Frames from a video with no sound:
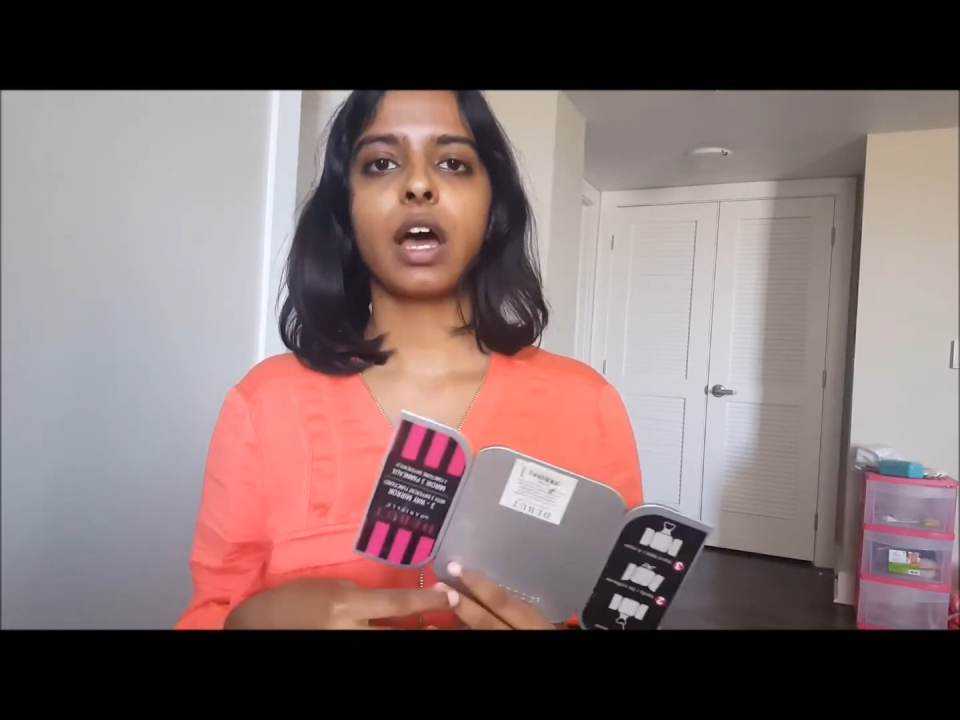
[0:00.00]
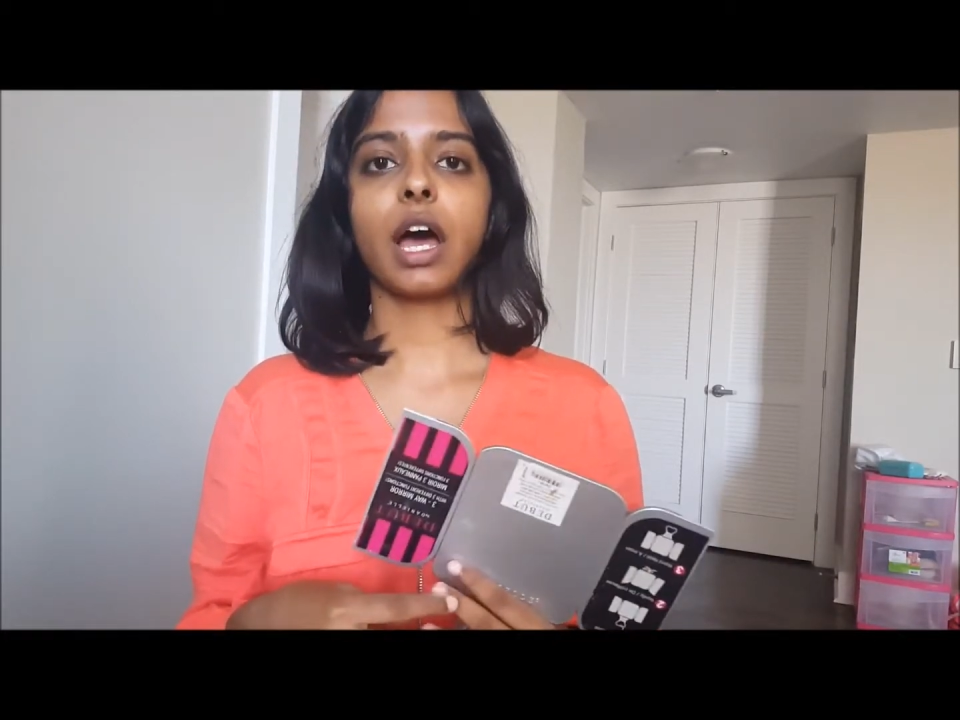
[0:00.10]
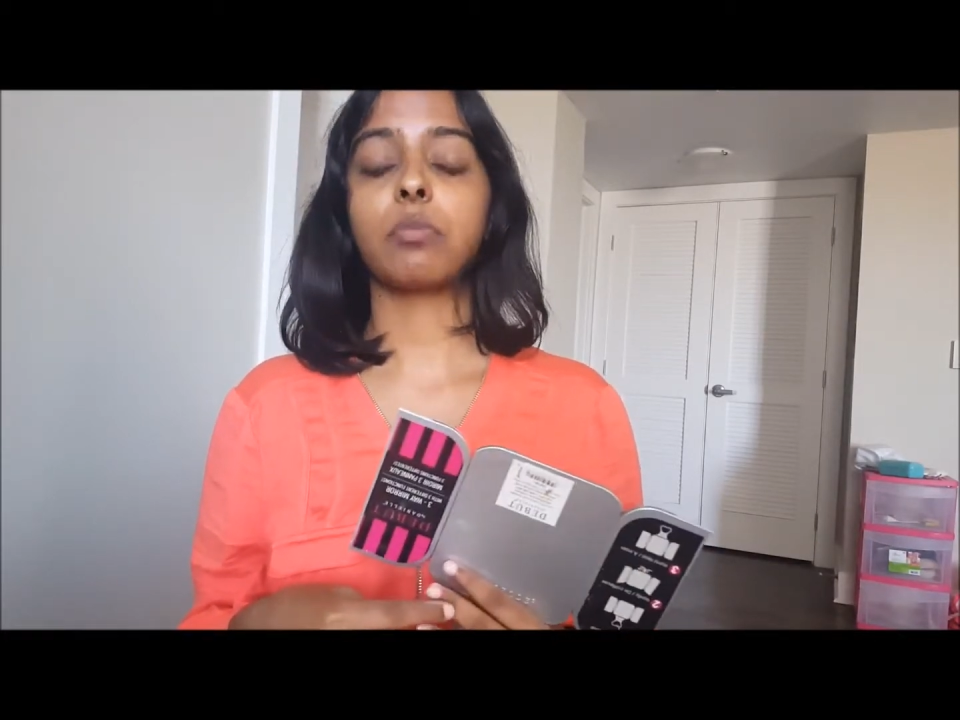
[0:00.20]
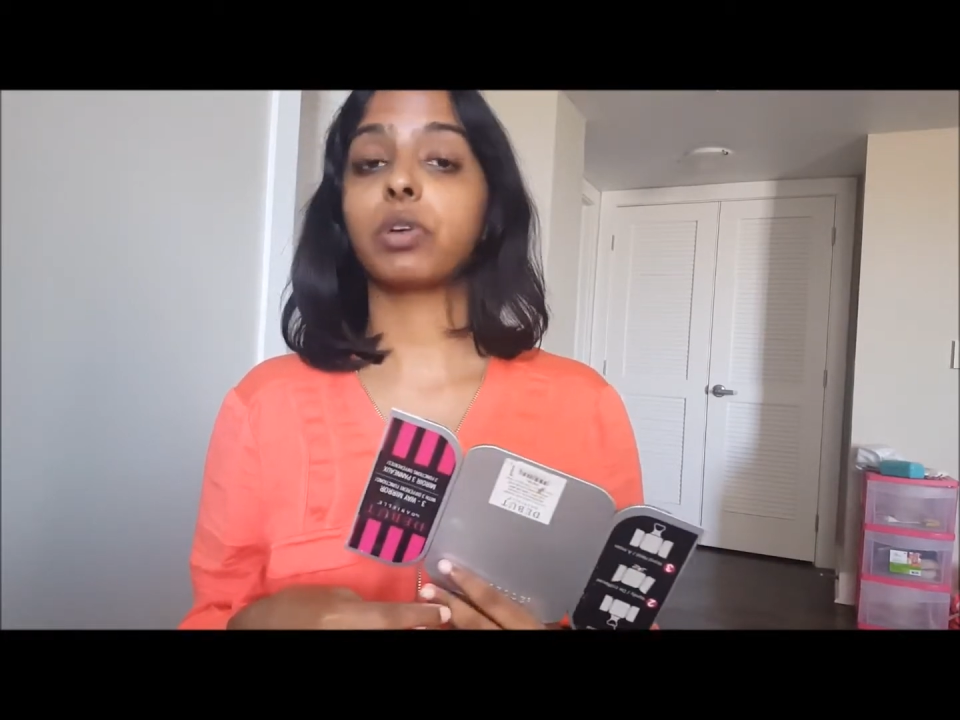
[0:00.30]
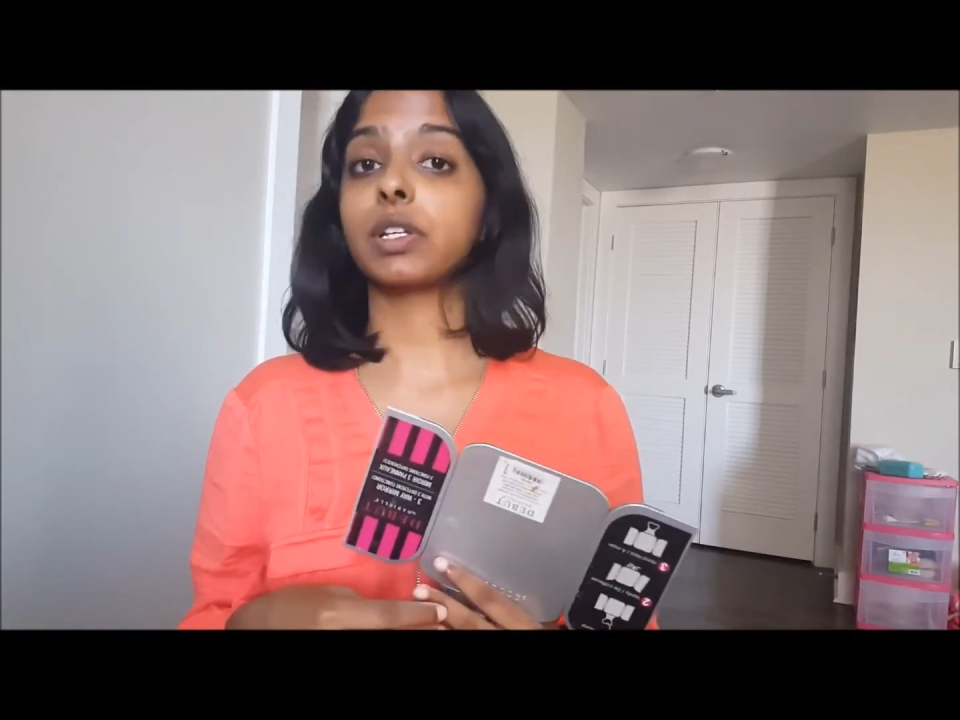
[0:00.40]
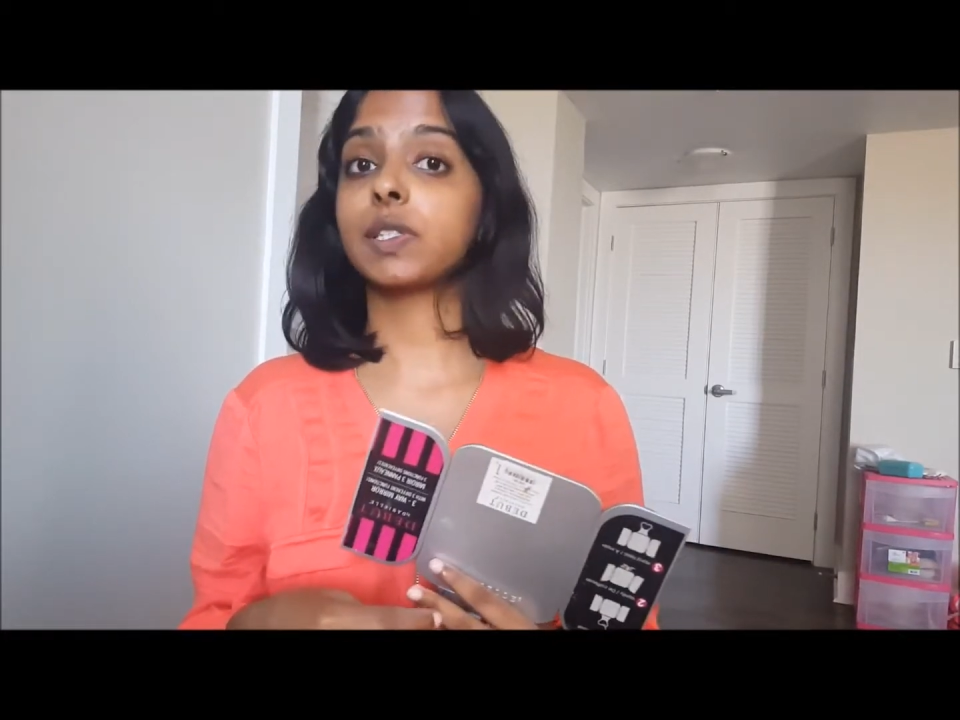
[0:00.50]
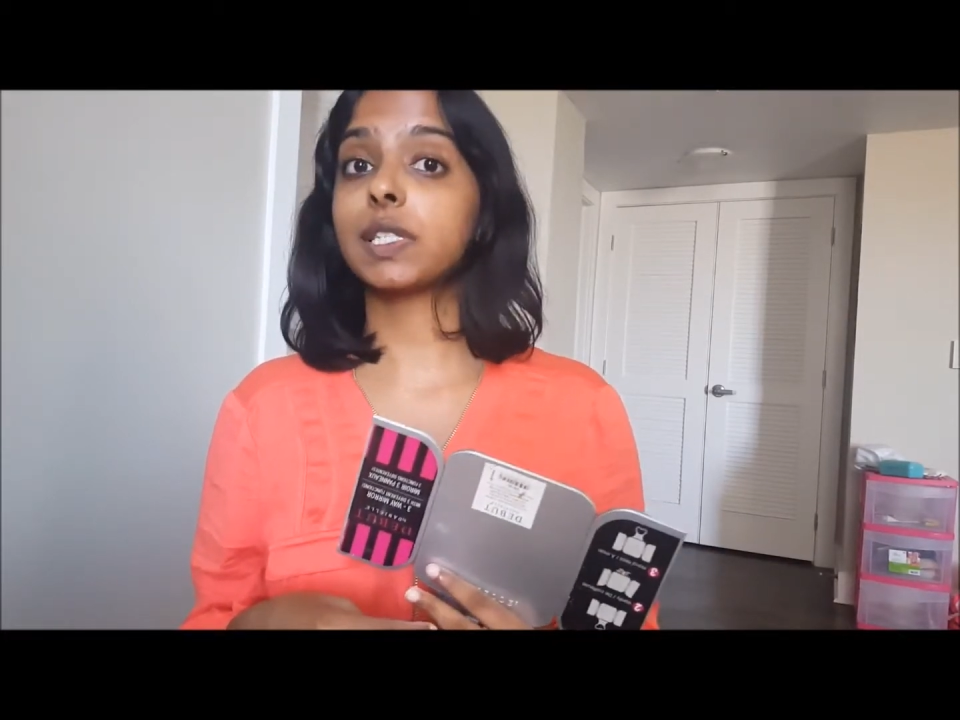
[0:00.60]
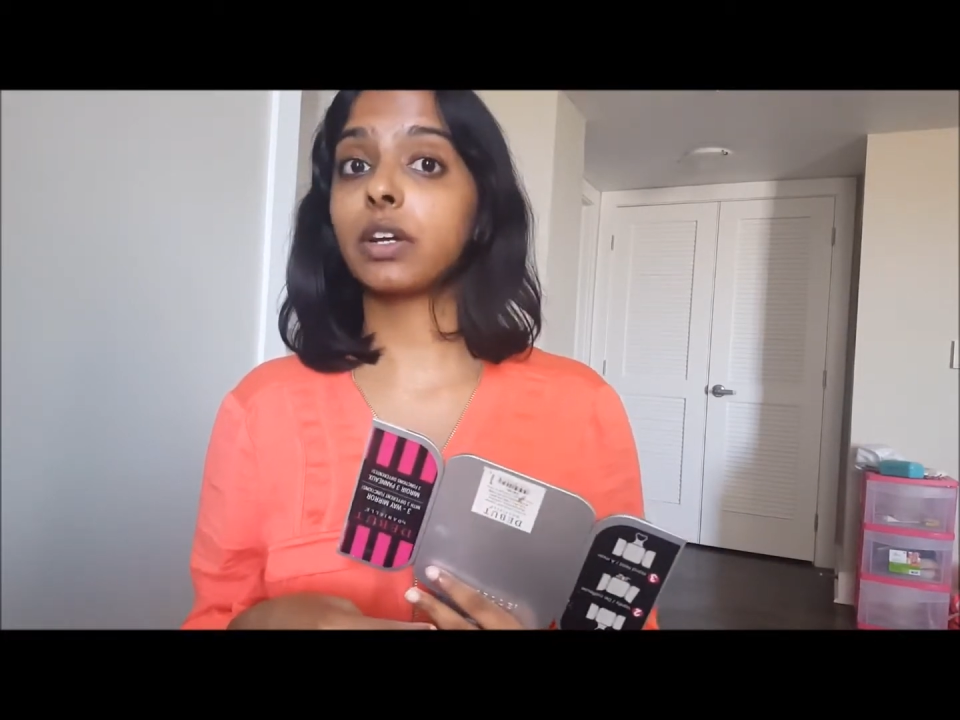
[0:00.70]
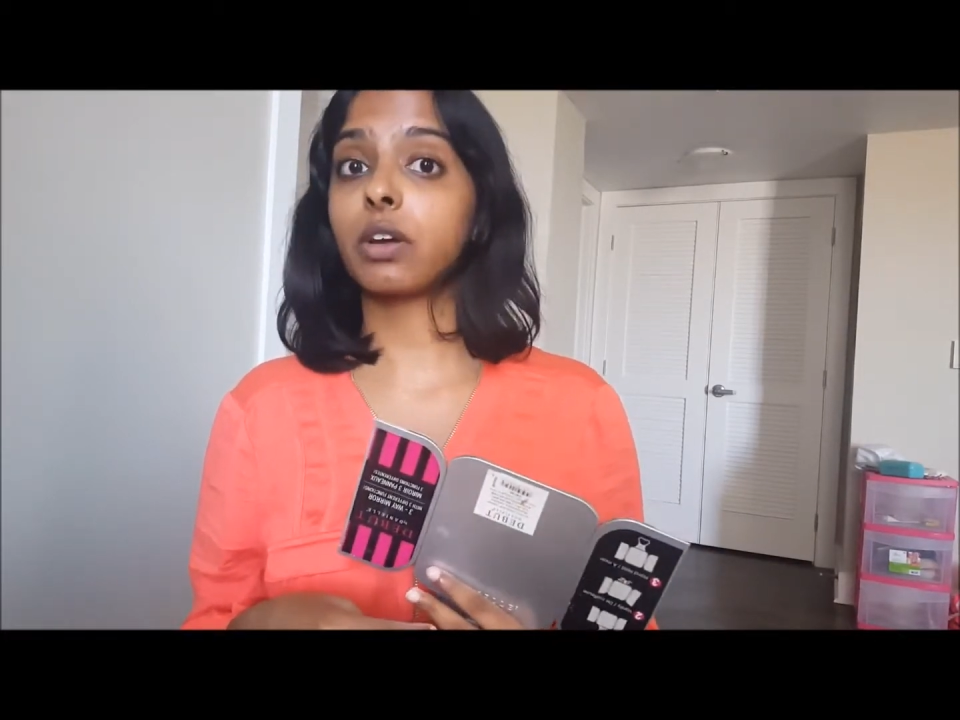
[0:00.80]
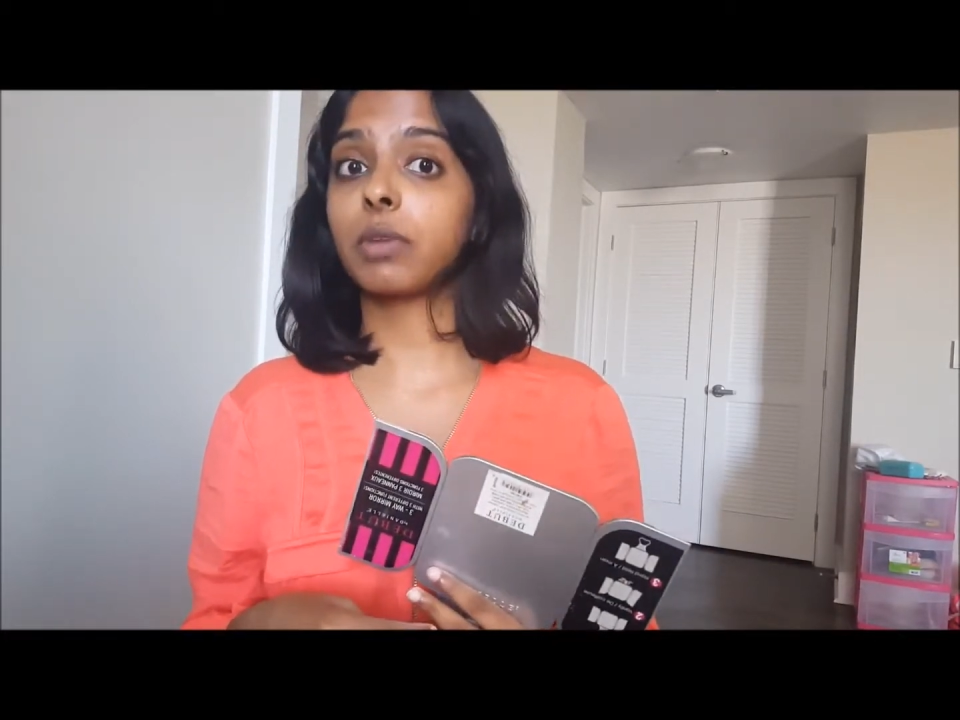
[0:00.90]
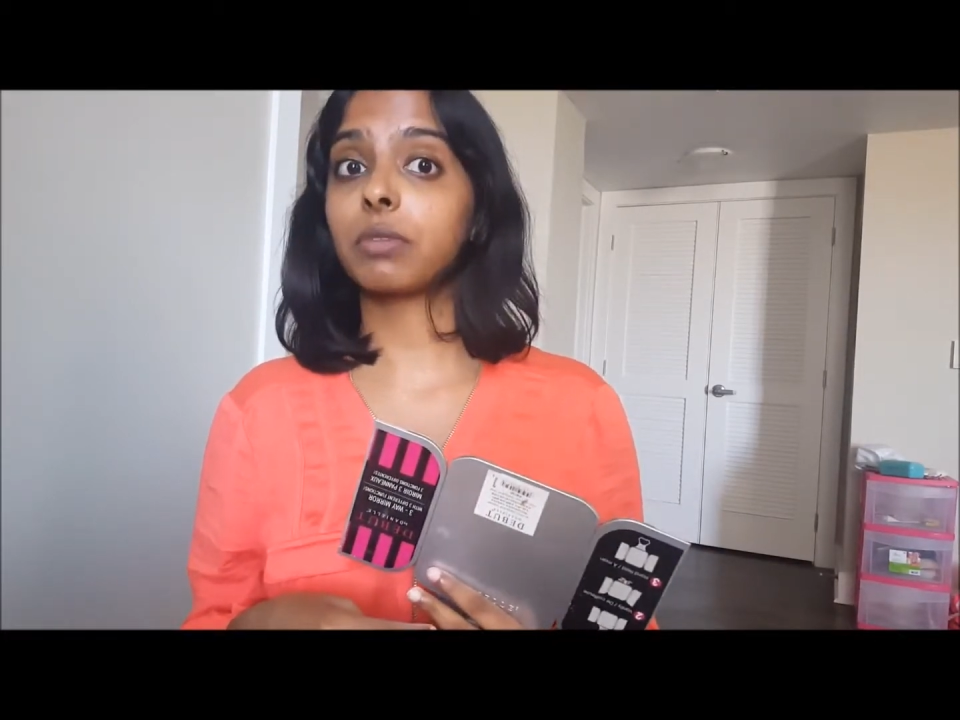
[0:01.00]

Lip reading: I put a serum